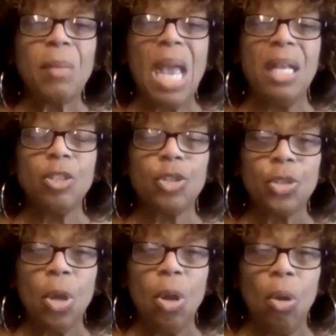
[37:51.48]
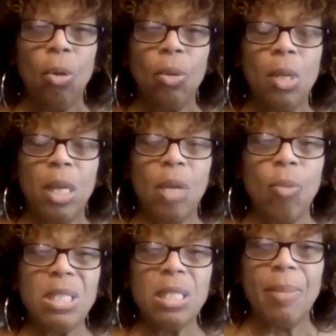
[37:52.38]
And so it
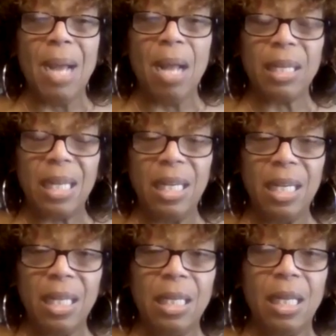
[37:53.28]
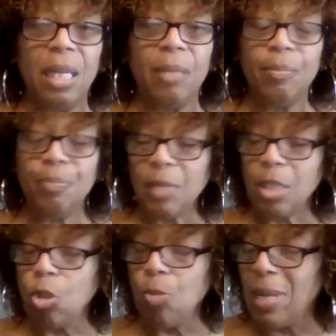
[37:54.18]
wasn't about healing
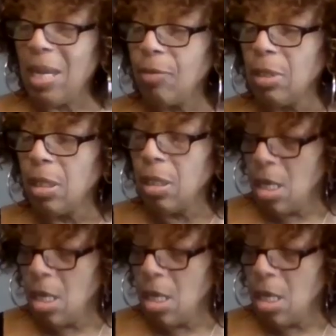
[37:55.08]
to be able to